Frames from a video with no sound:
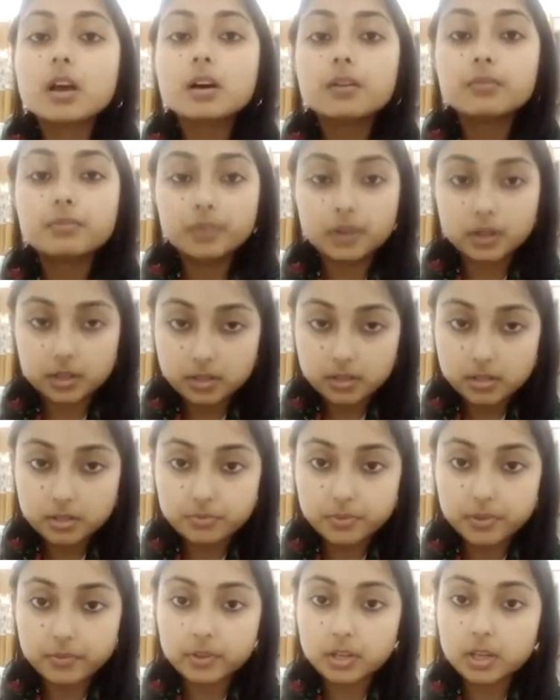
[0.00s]
First,
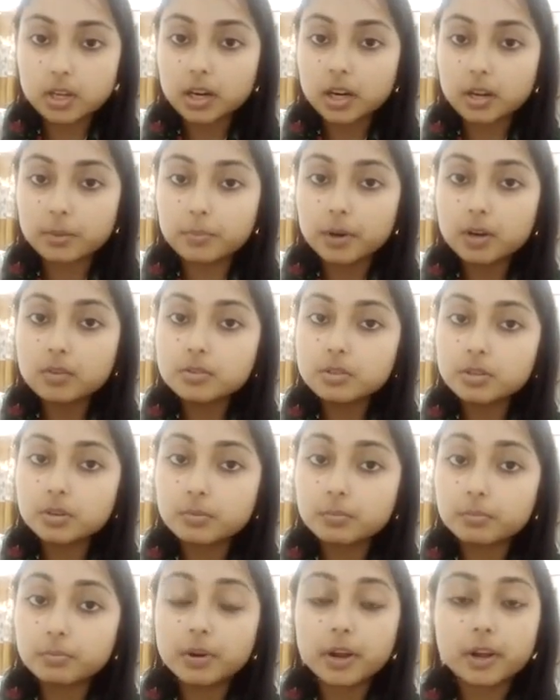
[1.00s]
we will learn about
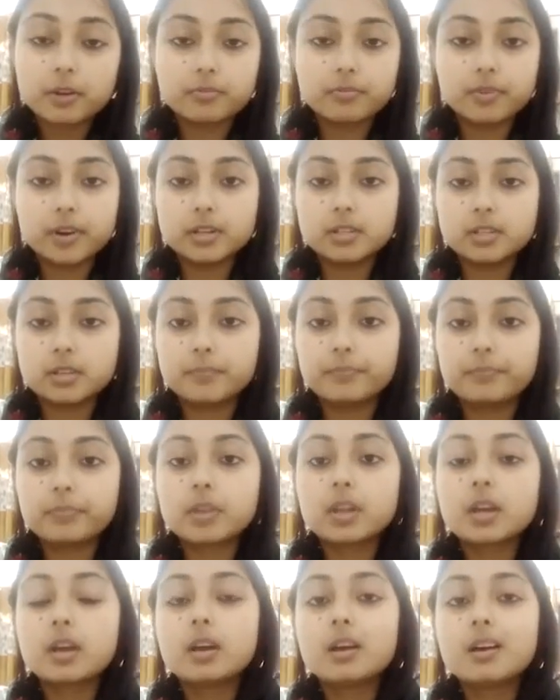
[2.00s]
Bryophyta.
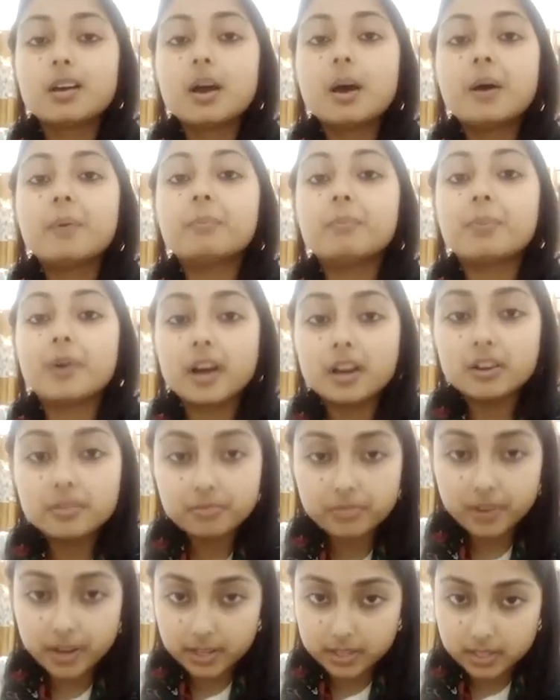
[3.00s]

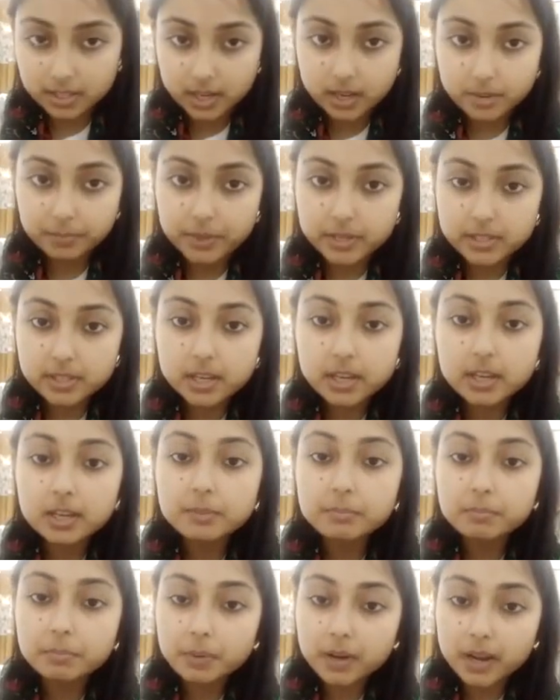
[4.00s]
Bryophyta are
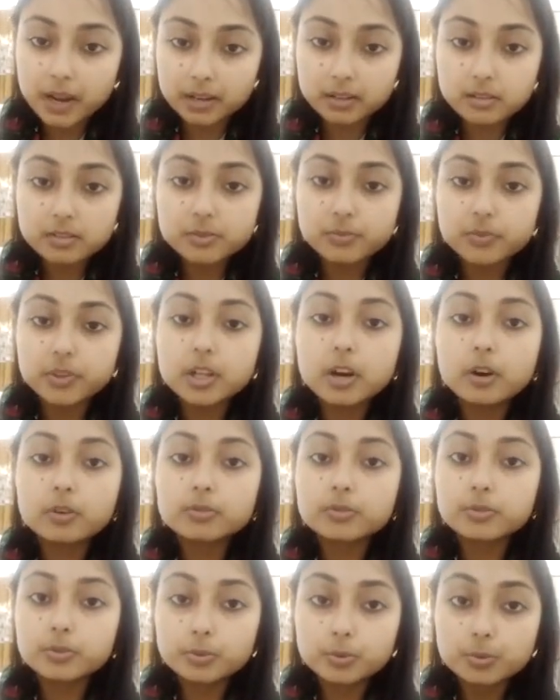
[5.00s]
basically plants
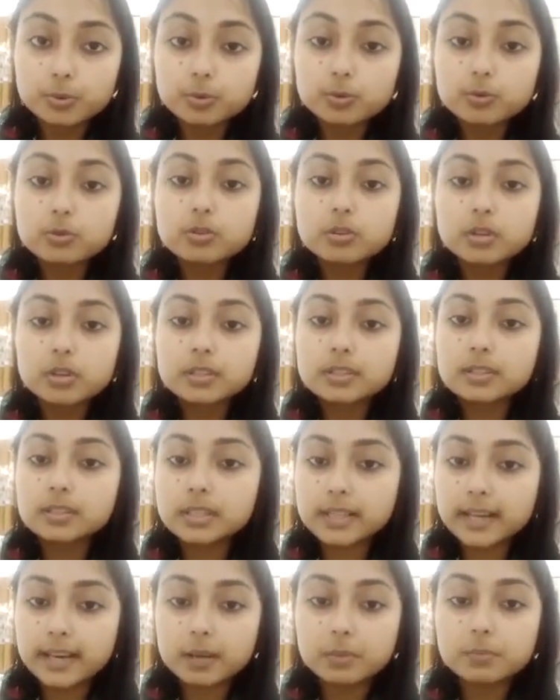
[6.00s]
without root,
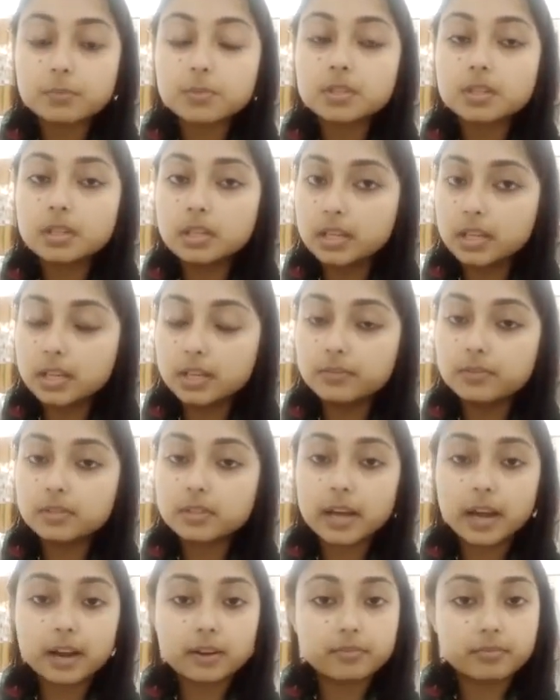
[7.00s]
stems,
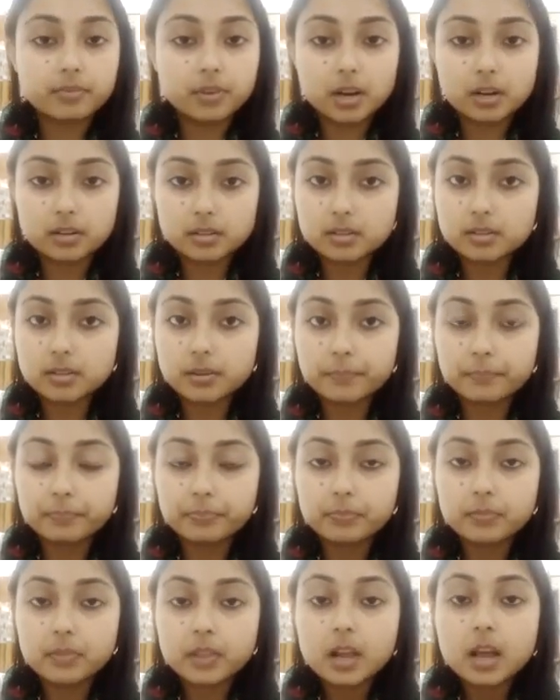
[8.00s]
leaves and flowers.
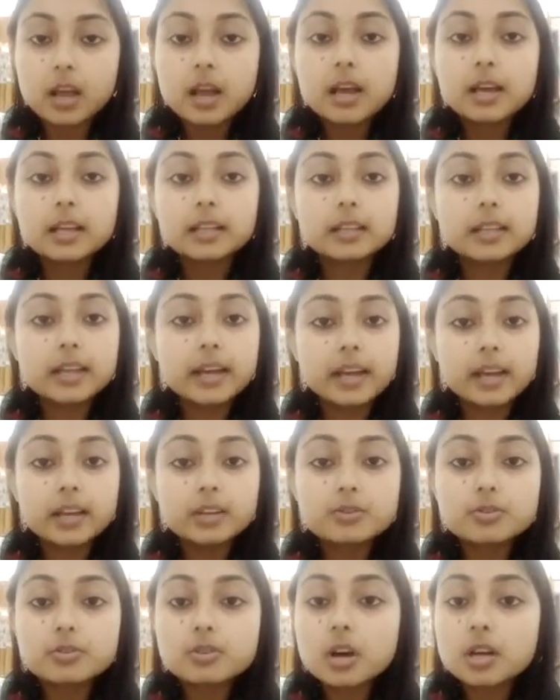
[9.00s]
They
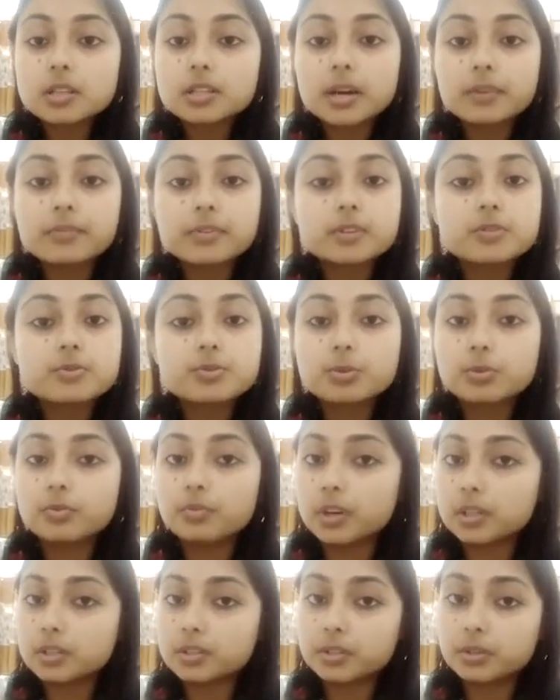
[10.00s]
do not have a true
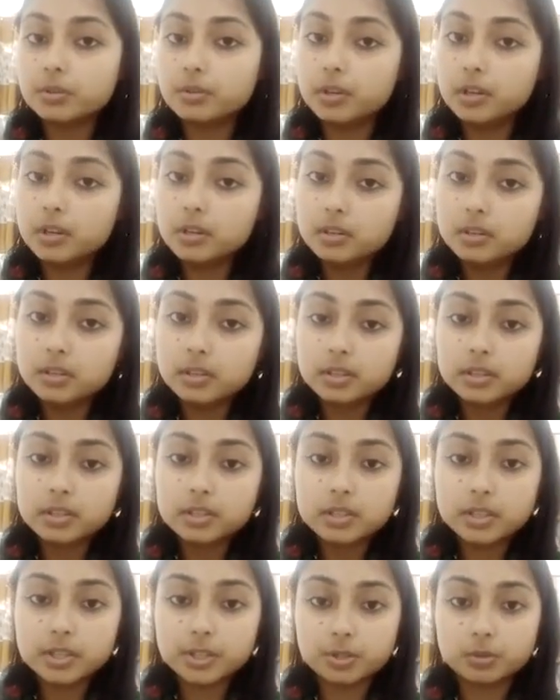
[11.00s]
vascular
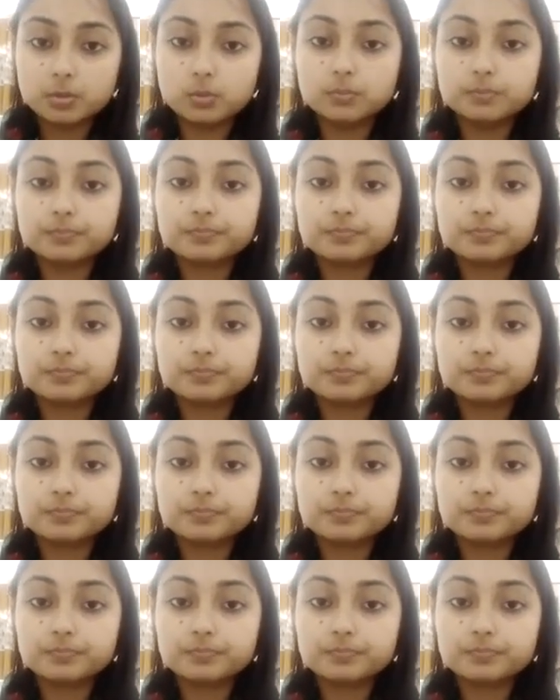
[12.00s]
tissue.